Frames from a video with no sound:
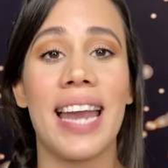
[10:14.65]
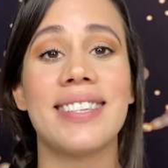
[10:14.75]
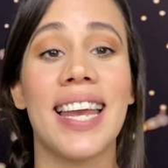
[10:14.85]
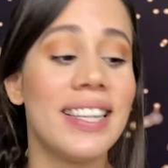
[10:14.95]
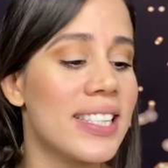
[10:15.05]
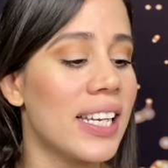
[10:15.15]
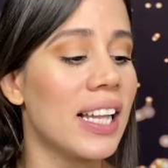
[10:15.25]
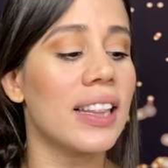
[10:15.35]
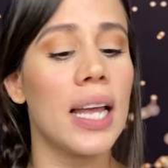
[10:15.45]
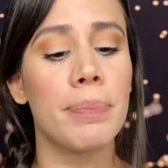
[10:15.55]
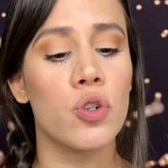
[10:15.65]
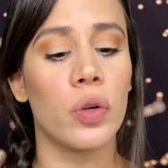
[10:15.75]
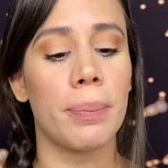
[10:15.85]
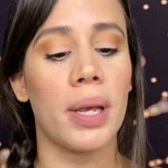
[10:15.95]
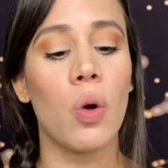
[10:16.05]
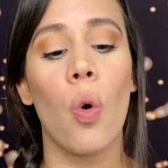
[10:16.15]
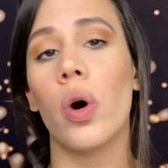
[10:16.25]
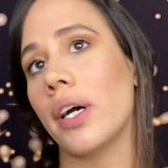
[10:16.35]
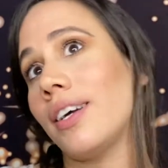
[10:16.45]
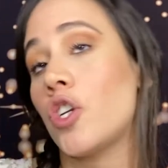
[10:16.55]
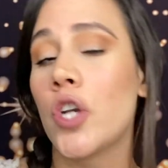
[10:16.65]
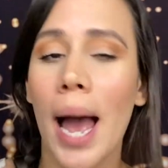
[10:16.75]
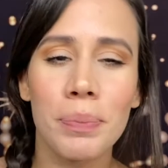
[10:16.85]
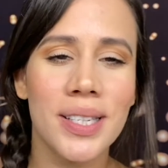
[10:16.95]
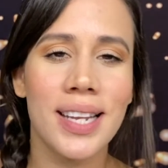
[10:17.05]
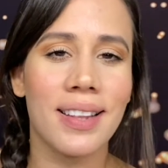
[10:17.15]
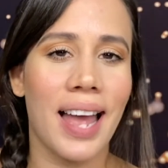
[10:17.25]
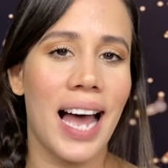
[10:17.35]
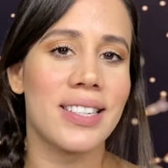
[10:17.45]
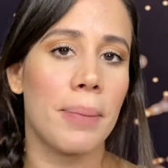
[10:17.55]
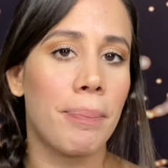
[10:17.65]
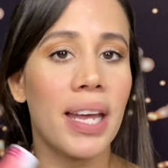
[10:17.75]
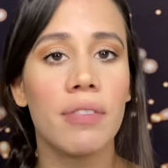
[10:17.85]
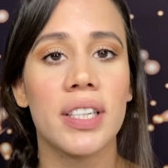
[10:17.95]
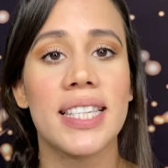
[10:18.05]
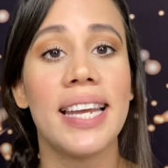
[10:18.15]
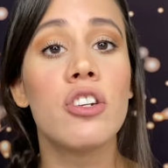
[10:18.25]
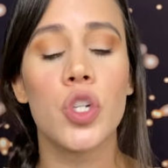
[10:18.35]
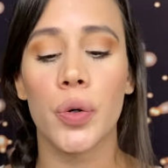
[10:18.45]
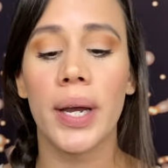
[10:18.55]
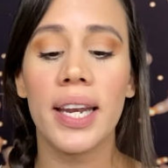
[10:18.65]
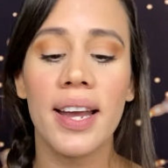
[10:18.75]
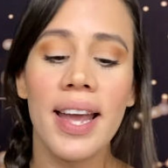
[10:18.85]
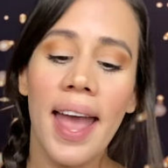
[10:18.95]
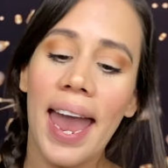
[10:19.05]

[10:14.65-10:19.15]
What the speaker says: a tinted lip treatment or a chapstick that has a bit of a tint to it.